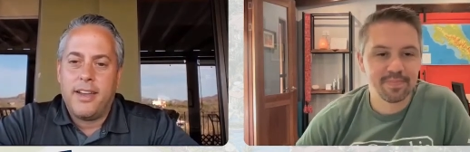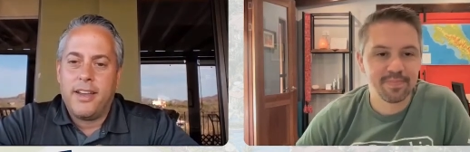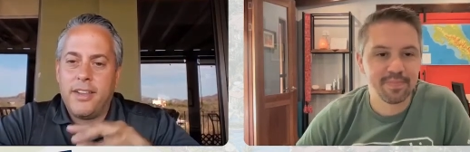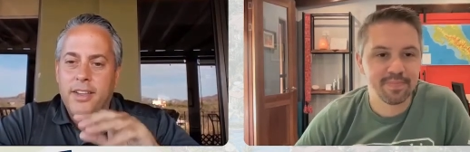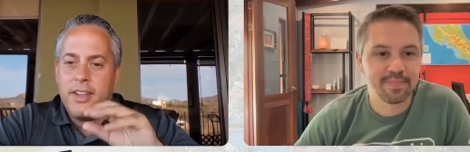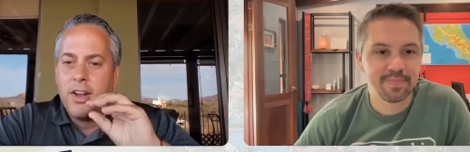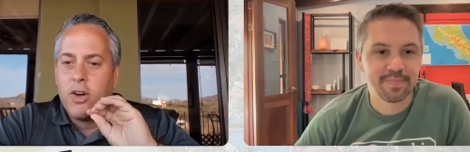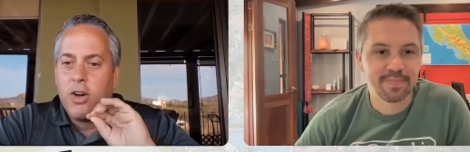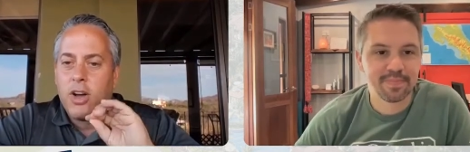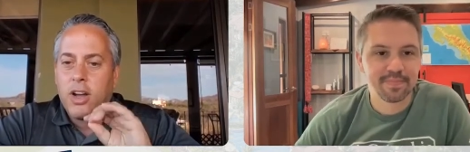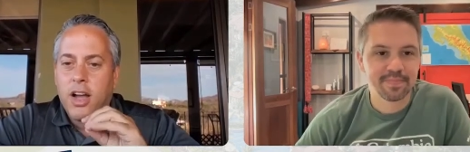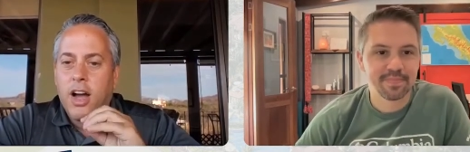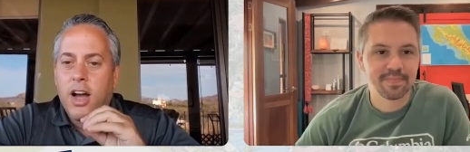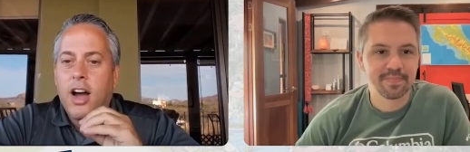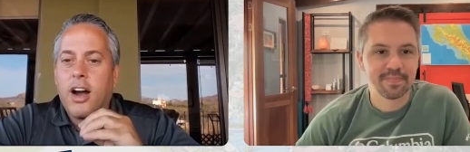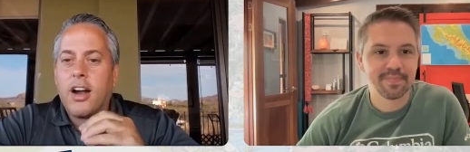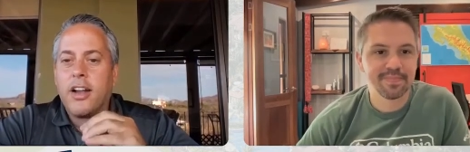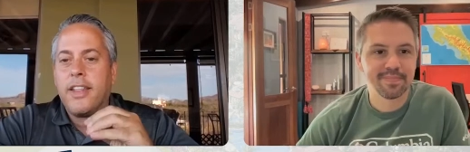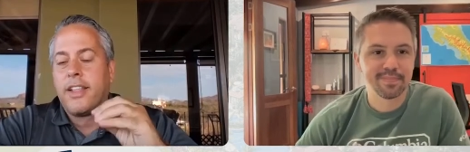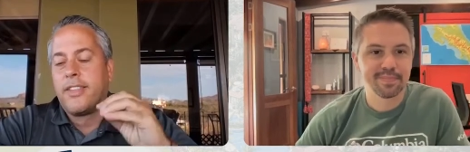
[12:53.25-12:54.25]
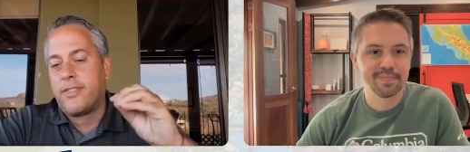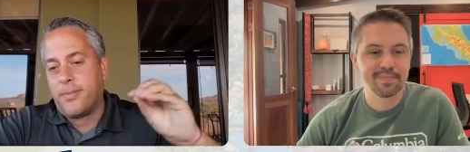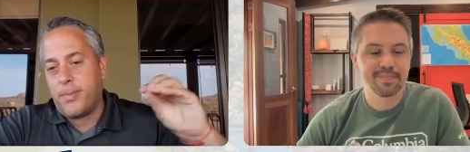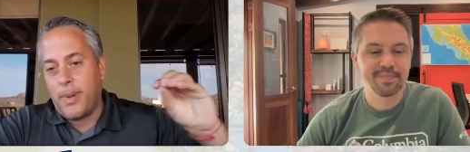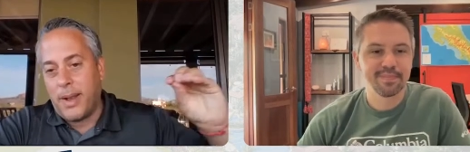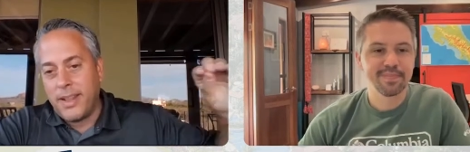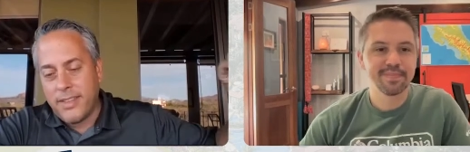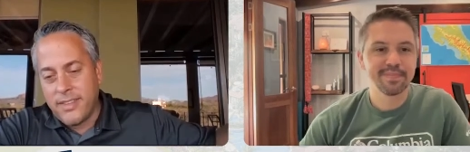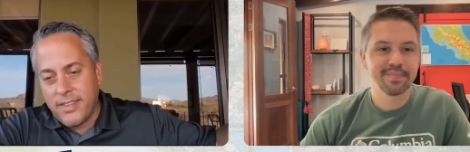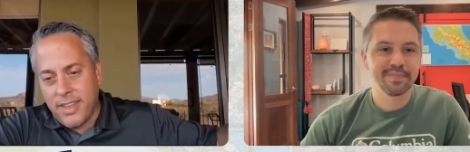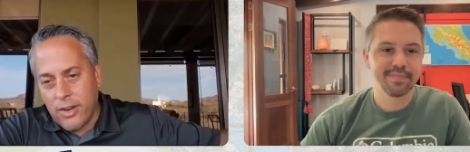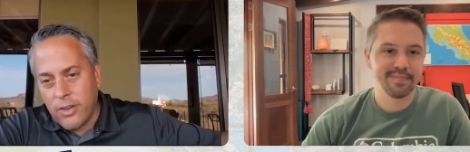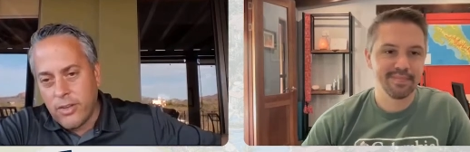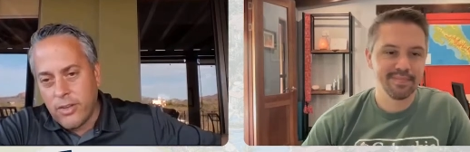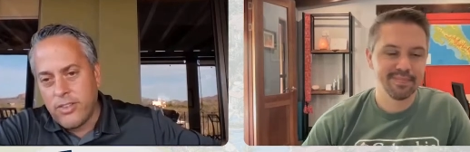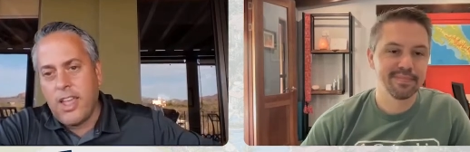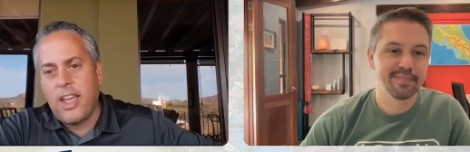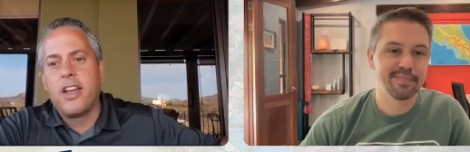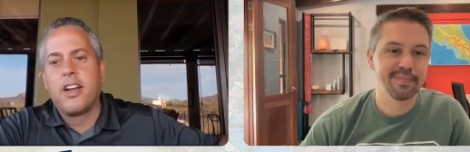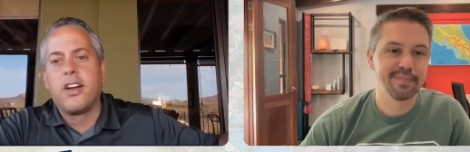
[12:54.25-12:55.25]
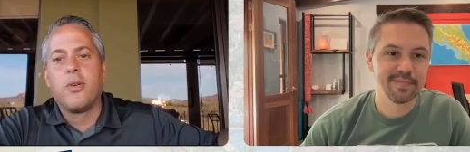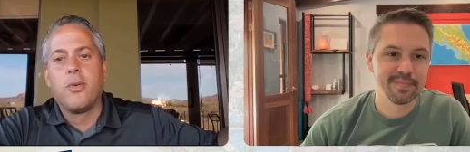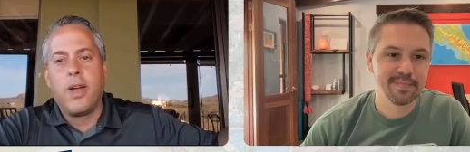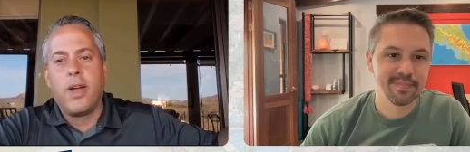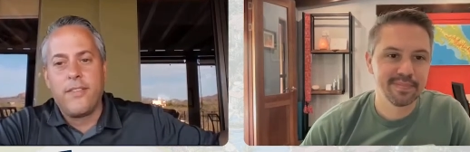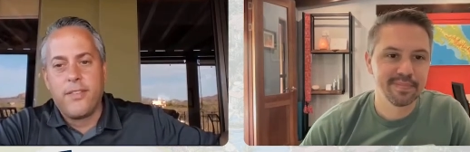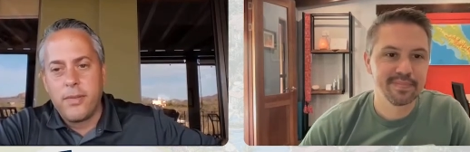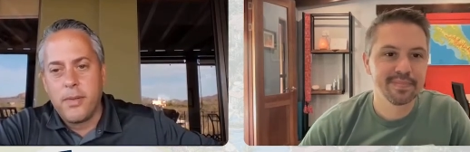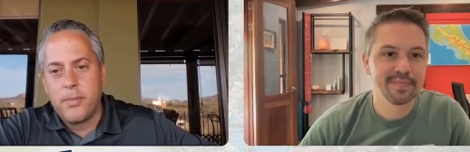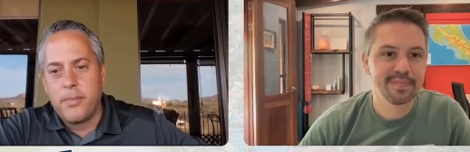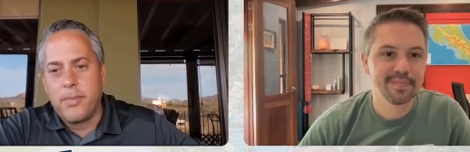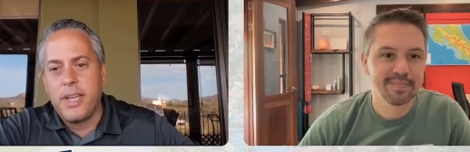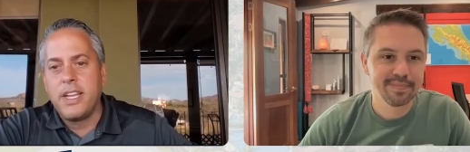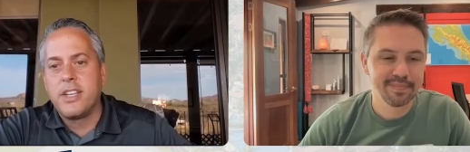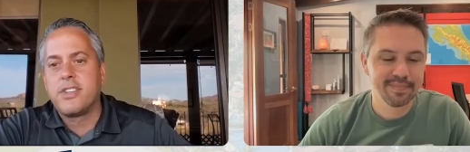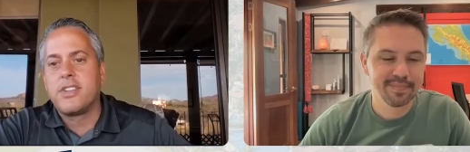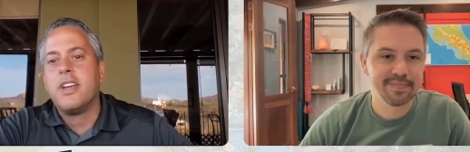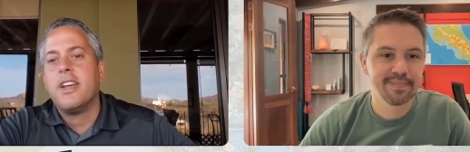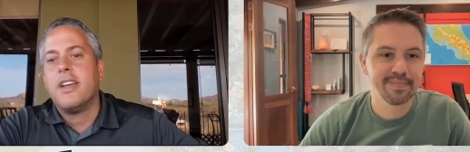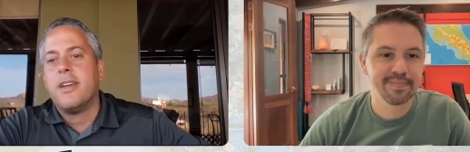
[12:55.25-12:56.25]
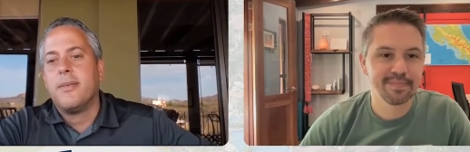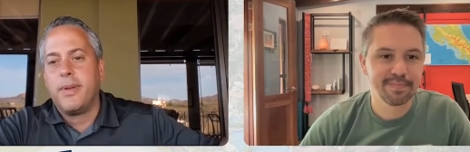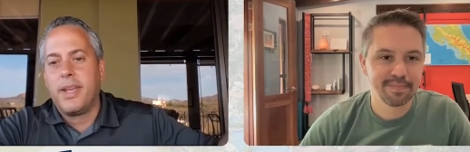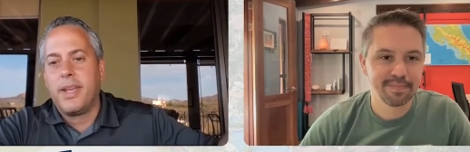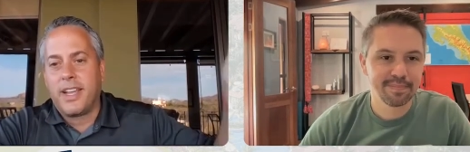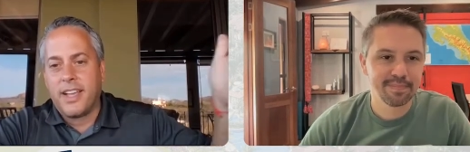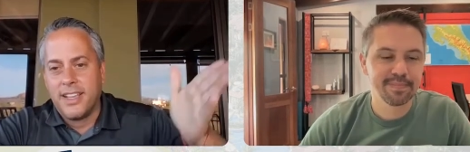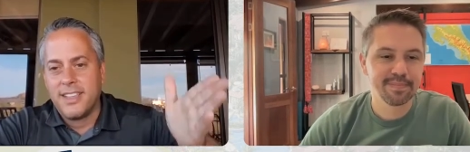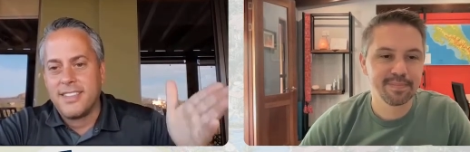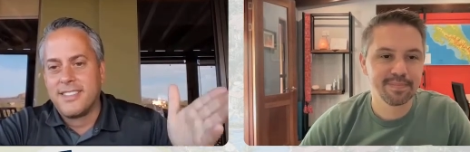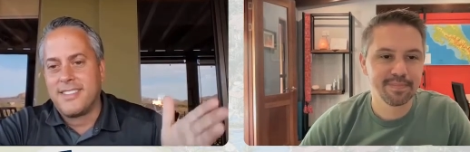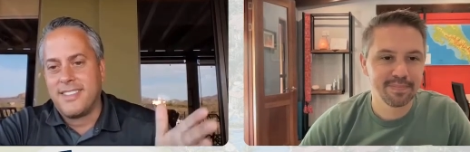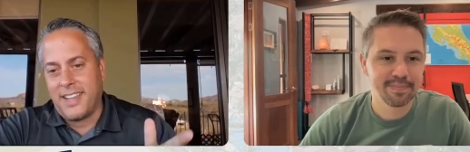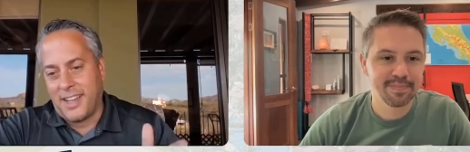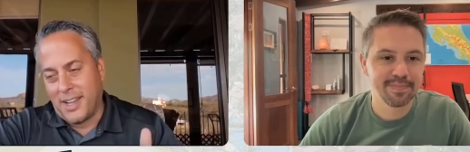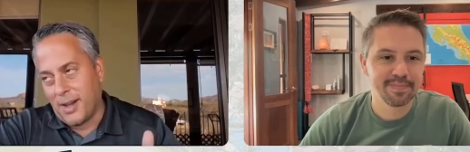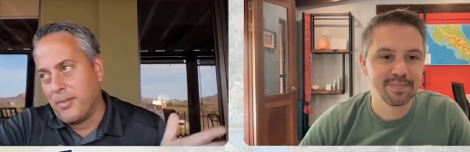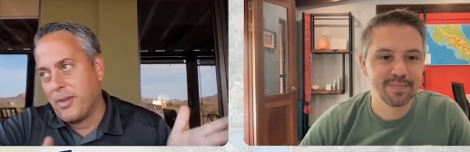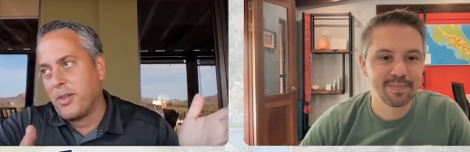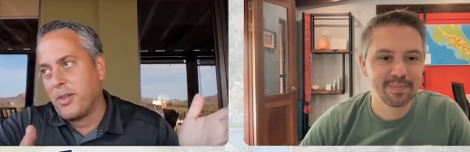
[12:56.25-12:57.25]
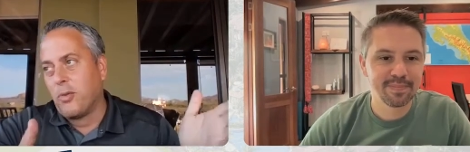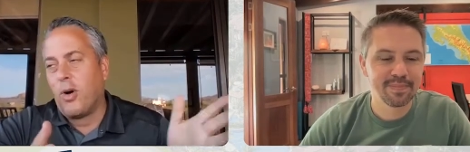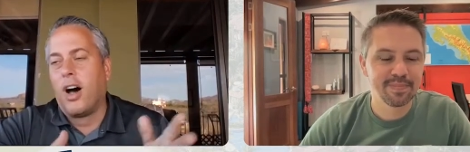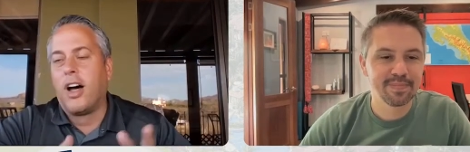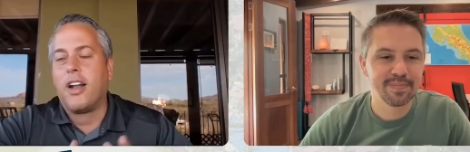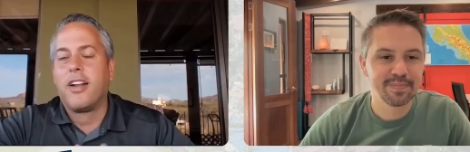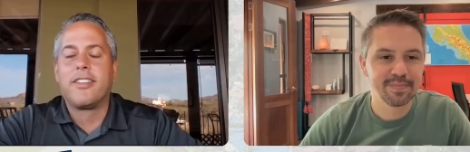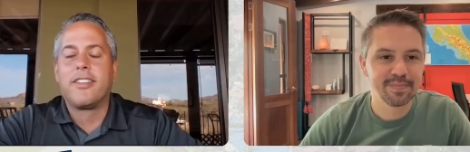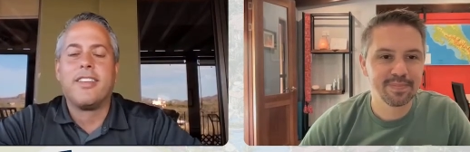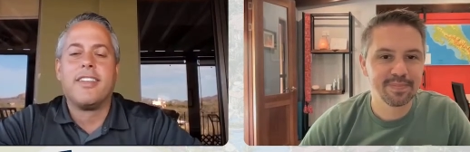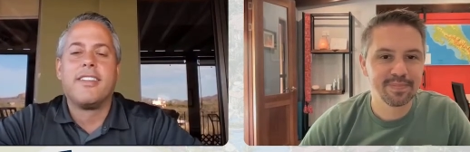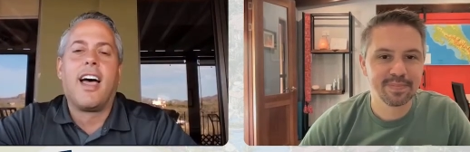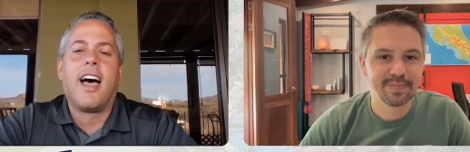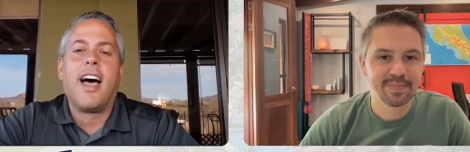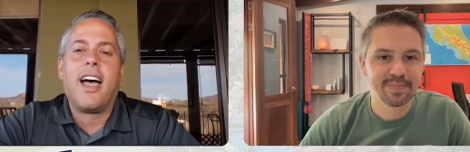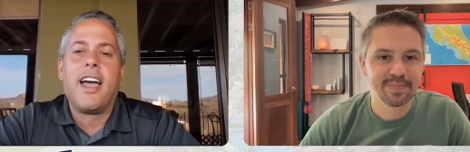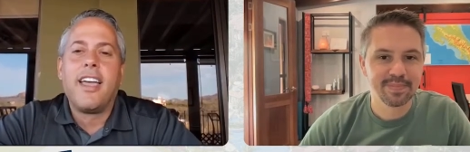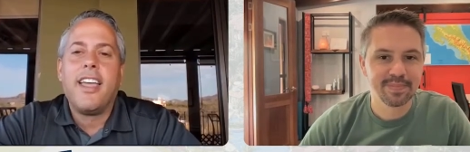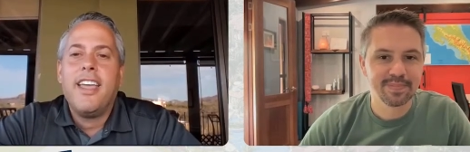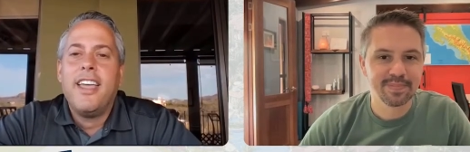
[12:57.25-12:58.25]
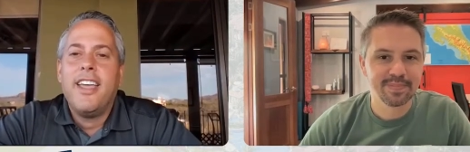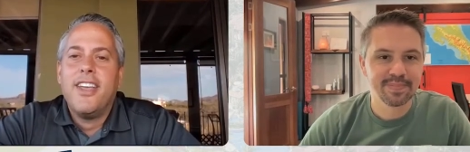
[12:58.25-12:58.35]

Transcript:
Speaker 1: you know a car that's been in san jose or away from the beach because they come to the water to die